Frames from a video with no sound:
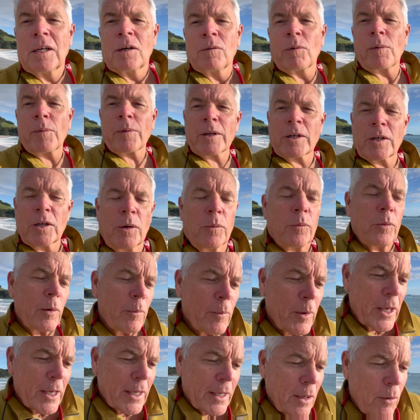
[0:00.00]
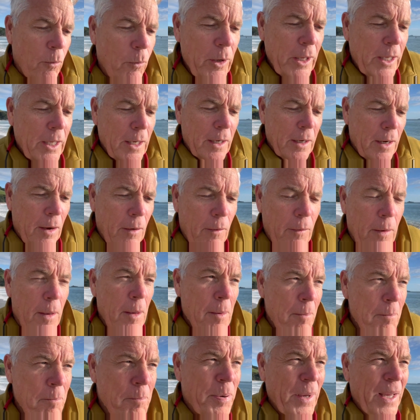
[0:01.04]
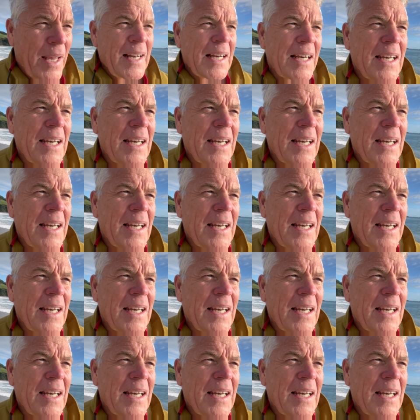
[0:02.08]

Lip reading: when we can be